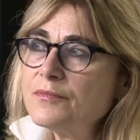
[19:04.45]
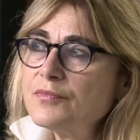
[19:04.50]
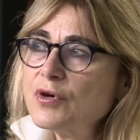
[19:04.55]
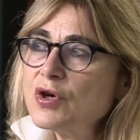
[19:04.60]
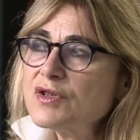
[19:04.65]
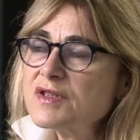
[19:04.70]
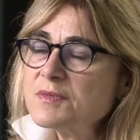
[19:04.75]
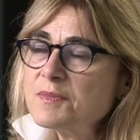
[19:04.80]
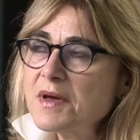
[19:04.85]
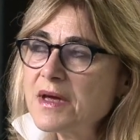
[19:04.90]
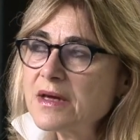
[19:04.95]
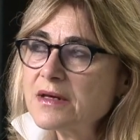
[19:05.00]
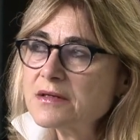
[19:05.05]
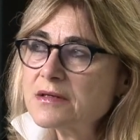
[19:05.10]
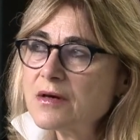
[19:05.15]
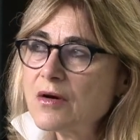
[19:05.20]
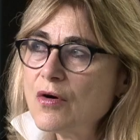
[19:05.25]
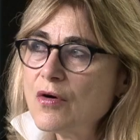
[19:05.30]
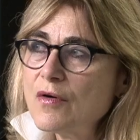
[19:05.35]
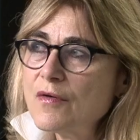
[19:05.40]

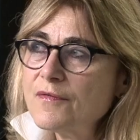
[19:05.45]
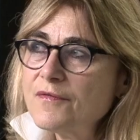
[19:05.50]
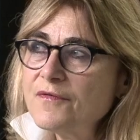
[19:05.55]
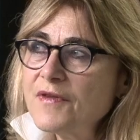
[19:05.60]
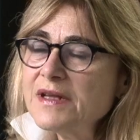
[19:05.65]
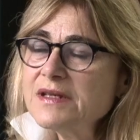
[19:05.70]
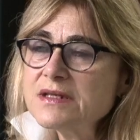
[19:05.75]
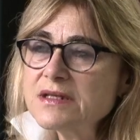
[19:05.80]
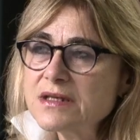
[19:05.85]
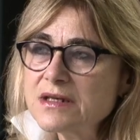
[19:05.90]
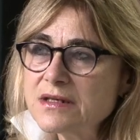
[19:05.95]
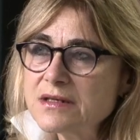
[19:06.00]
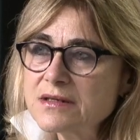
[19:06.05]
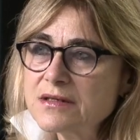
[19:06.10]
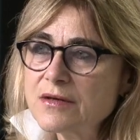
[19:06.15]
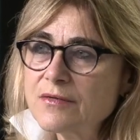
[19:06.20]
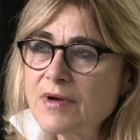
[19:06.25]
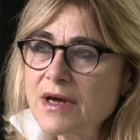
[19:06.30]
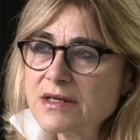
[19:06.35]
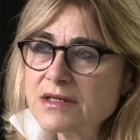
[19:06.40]
prospect of
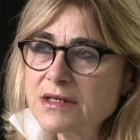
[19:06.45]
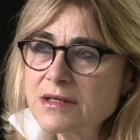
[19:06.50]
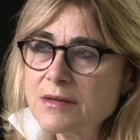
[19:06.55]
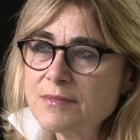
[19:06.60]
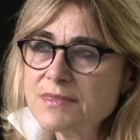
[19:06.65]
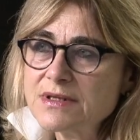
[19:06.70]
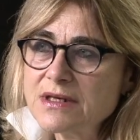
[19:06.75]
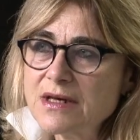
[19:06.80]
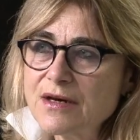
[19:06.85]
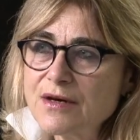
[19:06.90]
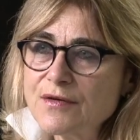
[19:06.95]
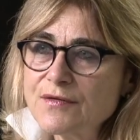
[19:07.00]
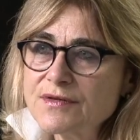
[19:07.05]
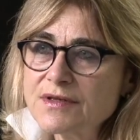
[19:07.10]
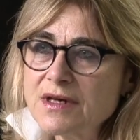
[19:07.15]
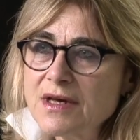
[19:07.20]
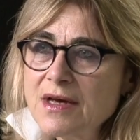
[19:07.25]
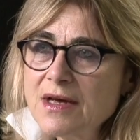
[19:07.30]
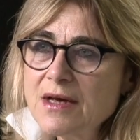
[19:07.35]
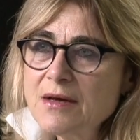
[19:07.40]
fences erecting
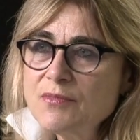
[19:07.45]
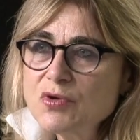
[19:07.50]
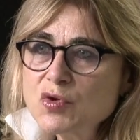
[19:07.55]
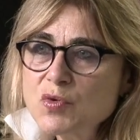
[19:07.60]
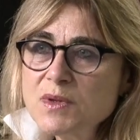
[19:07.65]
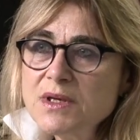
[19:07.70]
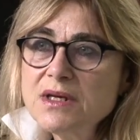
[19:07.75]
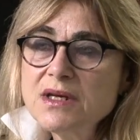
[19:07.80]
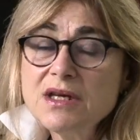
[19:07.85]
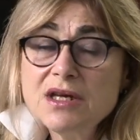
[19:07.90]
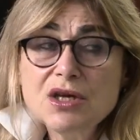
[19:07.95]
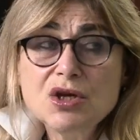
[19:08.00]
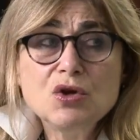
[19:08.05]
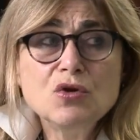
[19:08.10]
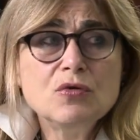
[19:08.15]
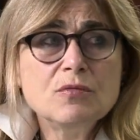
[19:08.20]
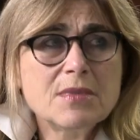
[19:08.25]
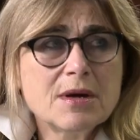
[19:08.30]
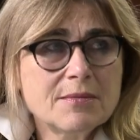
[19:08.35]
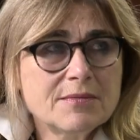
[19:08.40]
themselves between
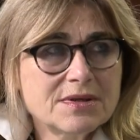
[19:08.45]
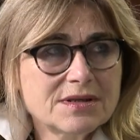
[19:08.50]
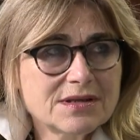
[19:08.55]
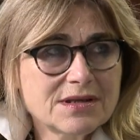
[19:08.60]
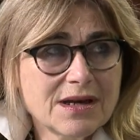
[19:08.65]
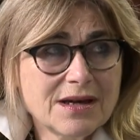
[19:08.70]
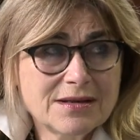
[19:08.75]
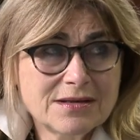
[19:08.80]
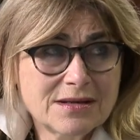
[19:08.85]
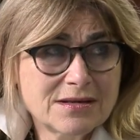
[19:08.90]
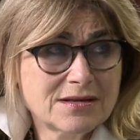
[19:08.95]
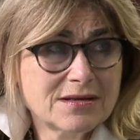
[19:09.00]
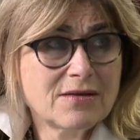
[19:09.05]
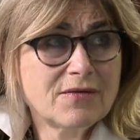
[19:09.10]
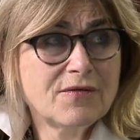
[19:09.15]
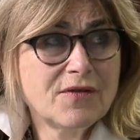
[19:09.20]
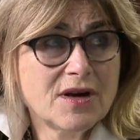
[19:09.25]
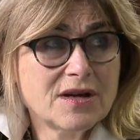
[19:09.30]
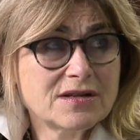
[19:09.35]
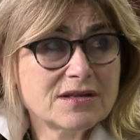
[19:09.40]
EU member states. It's
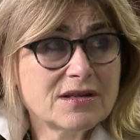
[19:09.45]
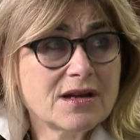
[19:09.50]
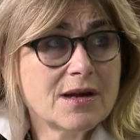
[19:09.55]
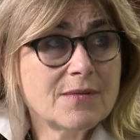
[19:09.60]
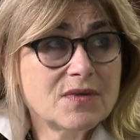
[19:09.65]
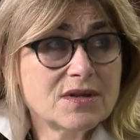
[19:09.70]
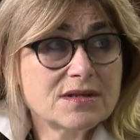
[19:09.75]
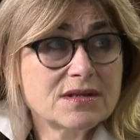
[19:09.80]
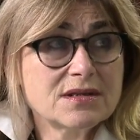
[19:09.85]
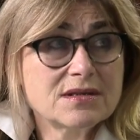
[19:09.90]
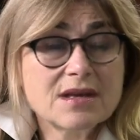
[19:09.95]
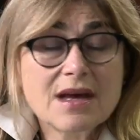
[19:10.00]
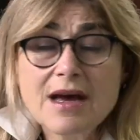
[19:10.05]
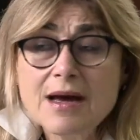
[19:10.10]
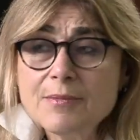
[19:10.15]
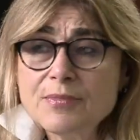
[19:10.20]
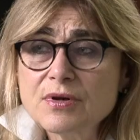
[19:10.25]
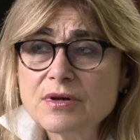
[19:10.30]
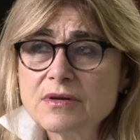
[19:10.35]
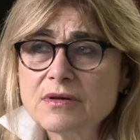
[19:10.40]
the first time this has
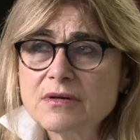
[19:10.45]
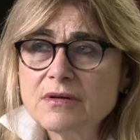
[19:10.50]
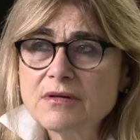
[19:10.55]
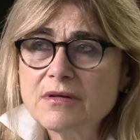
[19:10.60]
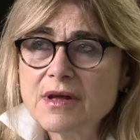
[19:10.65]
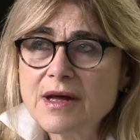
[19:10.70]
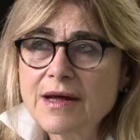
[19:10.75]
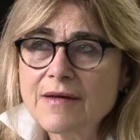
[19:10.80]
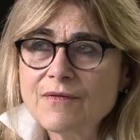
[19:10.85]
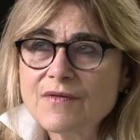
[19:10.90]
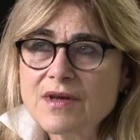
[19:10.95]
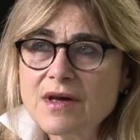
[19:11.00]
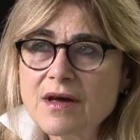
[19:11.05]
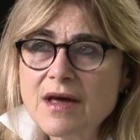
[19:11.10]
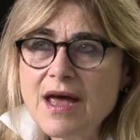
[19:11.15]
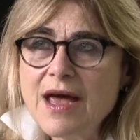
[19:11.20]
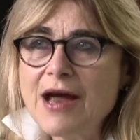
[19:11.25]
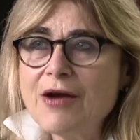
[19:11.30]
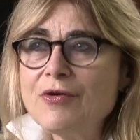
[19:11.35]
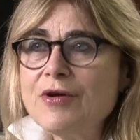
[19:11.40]
happened, that
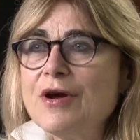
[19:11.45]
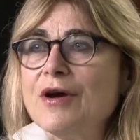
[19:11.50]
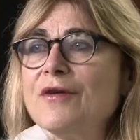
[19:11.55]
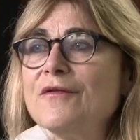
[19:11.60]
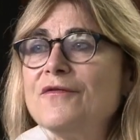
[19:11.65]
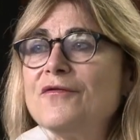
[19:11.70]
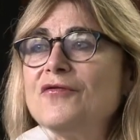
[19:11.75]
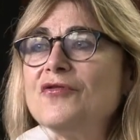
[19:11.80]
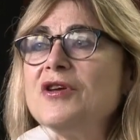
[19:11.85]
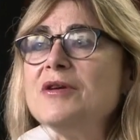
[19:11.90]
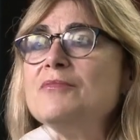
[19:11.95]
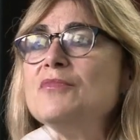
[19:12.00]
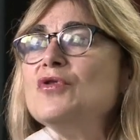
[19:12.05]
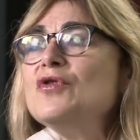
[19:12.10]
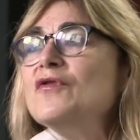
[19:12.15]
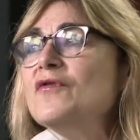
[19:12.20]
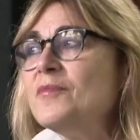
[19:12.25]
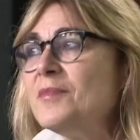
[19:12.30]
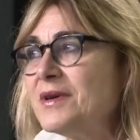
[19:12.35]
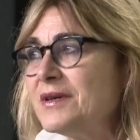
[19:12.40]
the area of free
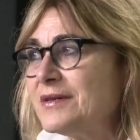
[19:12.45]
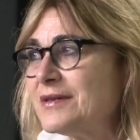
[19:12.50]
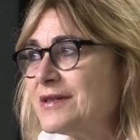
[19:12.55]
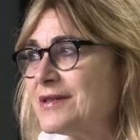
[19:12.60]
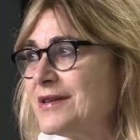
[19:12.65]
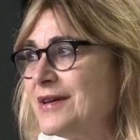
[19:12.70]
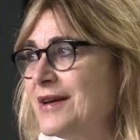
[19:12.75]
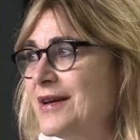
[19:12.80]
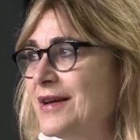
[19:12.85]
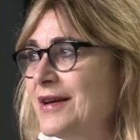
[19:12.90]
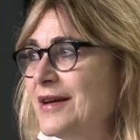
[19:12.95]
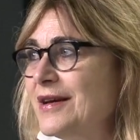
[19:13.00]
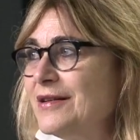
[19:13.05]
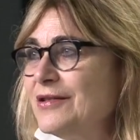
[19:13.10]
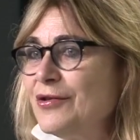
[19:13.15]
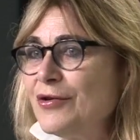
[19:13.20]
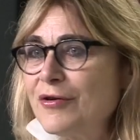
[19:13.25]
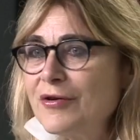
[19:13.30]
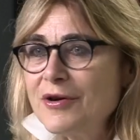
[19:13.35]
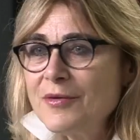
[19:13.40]
movement
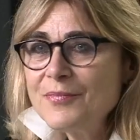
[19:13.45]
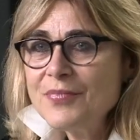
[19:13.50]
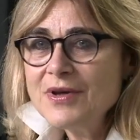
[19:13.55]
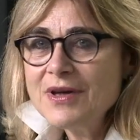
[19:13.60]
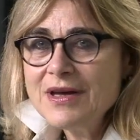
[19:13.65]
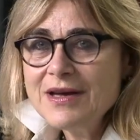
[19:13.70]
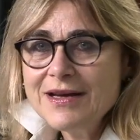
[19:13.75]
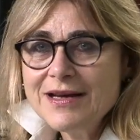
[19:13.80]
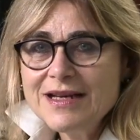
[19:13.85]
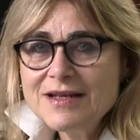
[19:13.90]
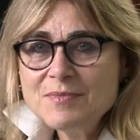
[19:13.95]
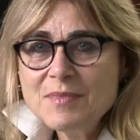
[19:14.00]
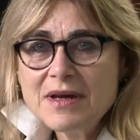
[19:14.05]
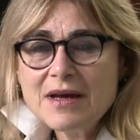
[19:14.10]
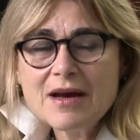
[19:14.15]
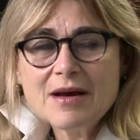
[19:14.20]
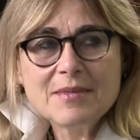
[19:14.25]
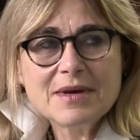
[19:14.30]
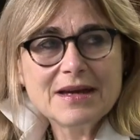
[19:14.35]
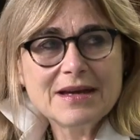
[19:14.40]
in Europe is
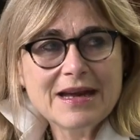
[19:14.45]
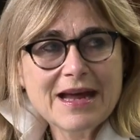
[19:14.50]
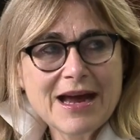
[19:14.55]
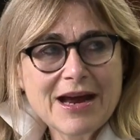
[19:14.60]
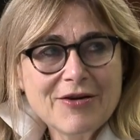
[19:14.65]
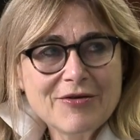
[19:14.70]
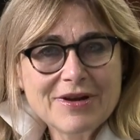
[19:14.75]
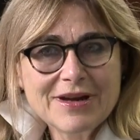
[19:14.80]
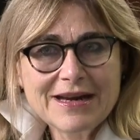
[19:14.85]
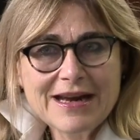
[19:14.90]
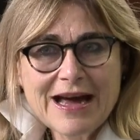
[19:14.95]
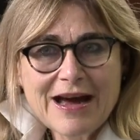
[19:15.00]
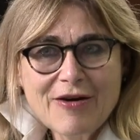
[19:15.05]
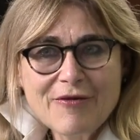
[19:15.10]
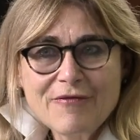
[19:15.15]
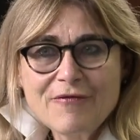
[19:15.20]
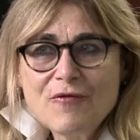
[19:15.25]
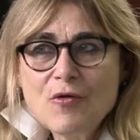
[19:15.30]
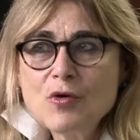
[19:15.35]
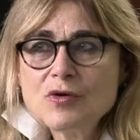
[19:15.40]
becoming an area
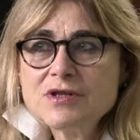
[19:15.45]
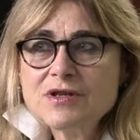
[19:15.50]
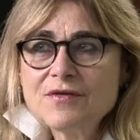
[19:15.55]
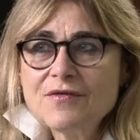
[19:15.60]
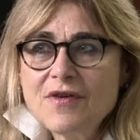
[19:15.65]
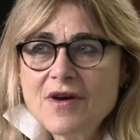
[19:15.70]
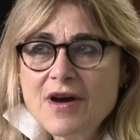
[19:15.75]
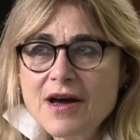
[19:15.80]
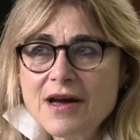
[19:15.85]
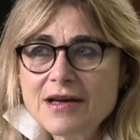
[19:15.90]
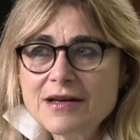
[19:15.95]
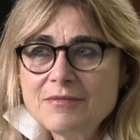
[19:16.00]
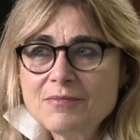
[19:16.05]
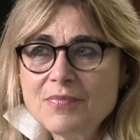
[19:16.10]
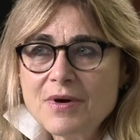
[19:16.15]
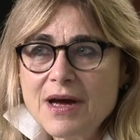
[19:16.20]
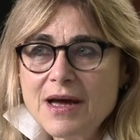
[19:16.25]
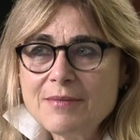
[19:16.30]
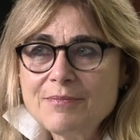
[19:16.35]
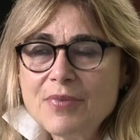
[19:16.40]
now fortified
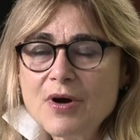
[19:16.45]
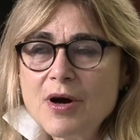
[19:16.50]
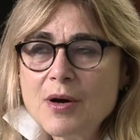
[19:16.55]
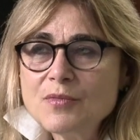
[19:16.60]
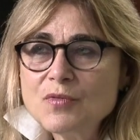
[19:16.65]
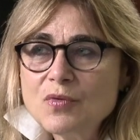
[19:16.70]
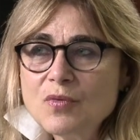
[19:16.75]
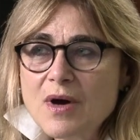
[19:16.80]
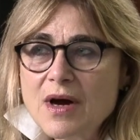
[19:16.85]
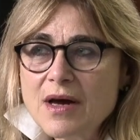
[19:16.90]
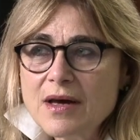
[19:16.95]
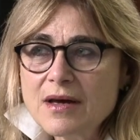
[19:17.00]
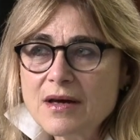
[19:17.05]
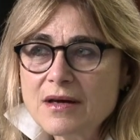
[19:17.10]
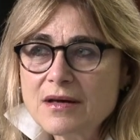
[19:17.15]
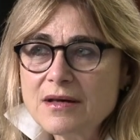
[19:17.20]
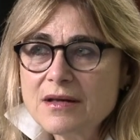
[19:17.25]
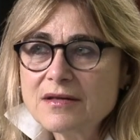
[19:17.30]
by barbed wire.